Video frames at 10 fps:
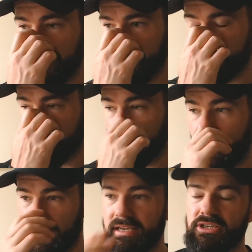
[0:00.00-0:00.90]
So
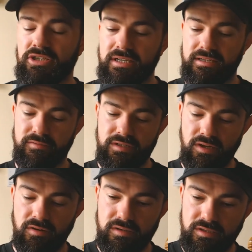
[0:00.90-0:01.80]
initially there was
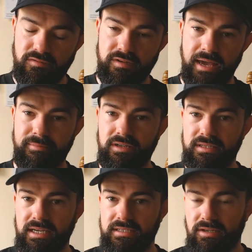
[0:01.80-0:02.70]
so chemical
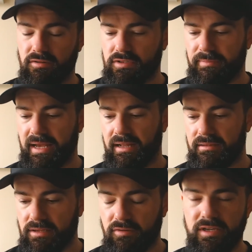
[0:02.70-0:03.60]
taste, no smell,
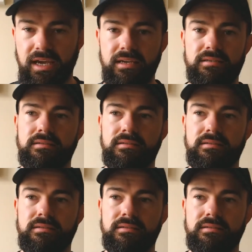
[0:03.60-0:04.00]
no taste,